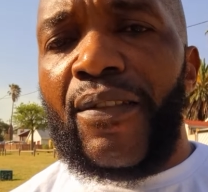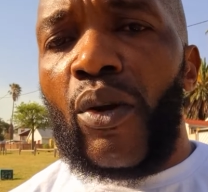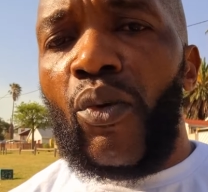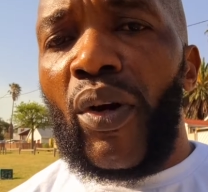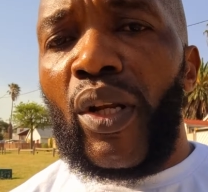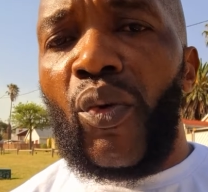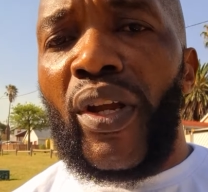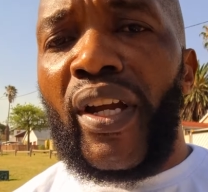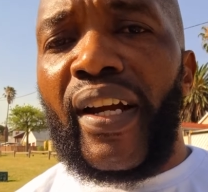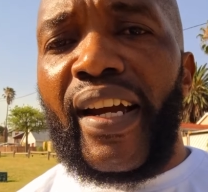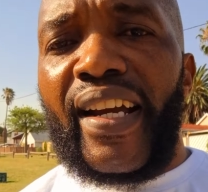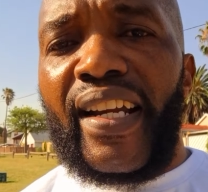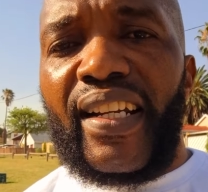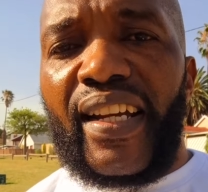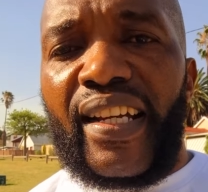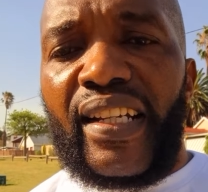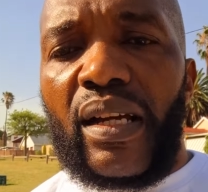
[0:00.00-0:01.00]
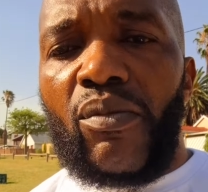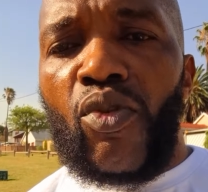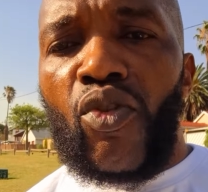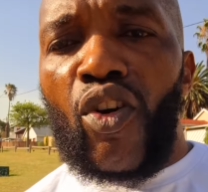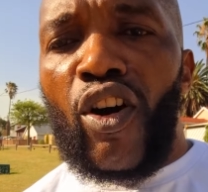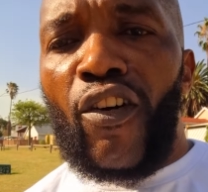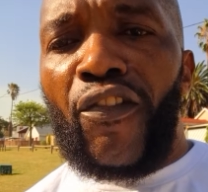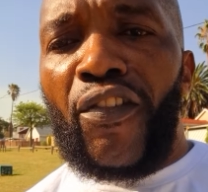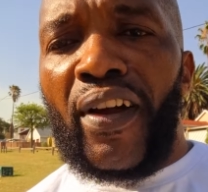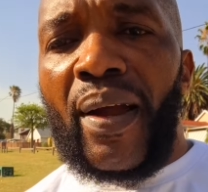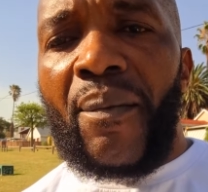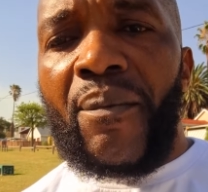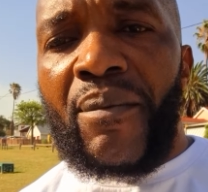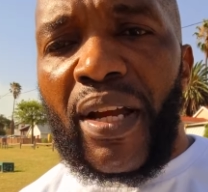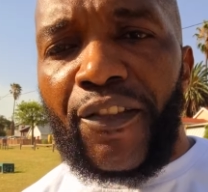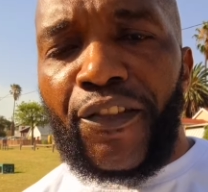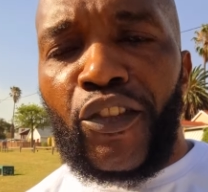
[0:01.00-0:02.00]
when we read in the book of
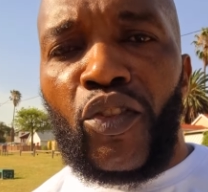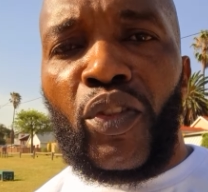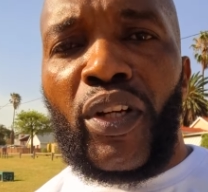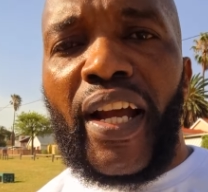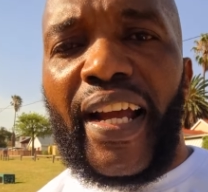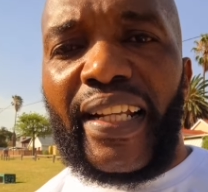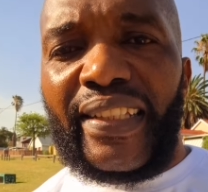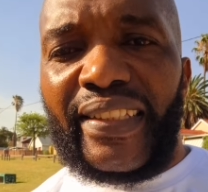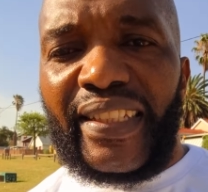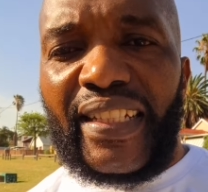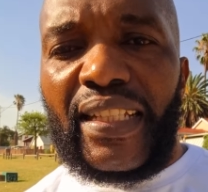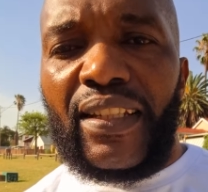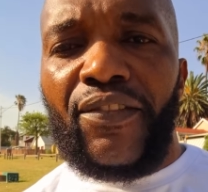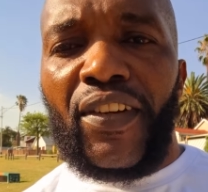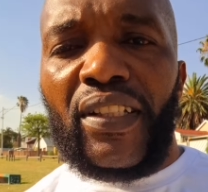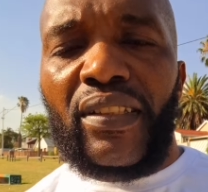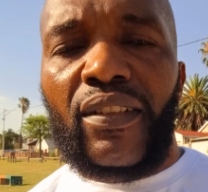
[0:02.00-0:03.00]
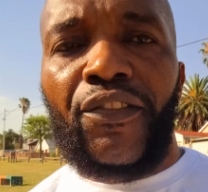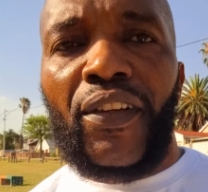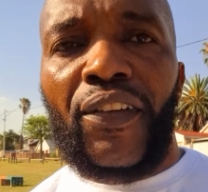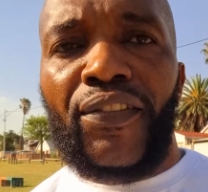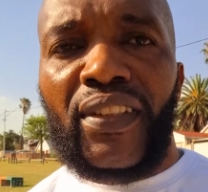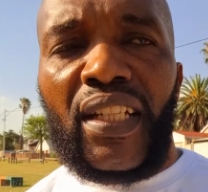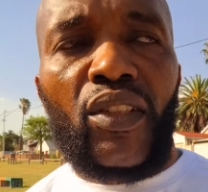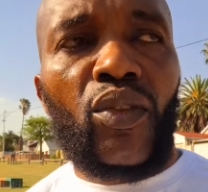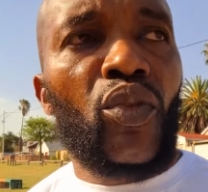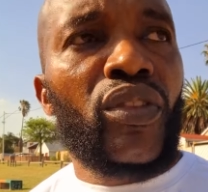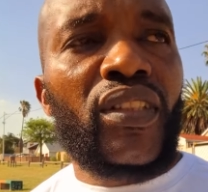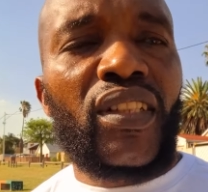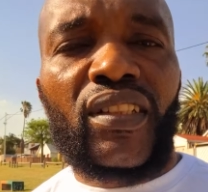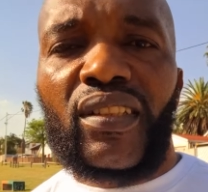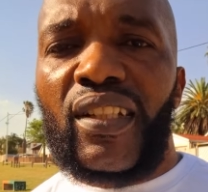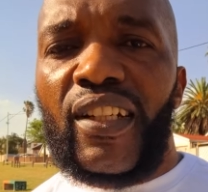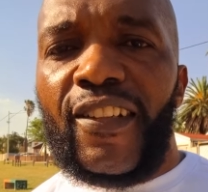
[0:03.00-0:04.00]
Matthew 18, verse 15 to
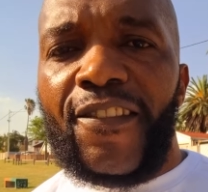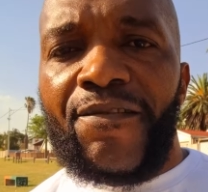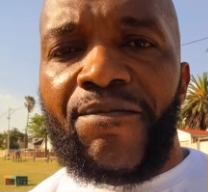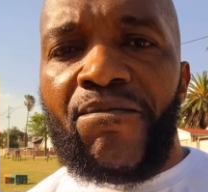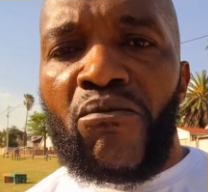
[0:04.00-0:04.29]
16,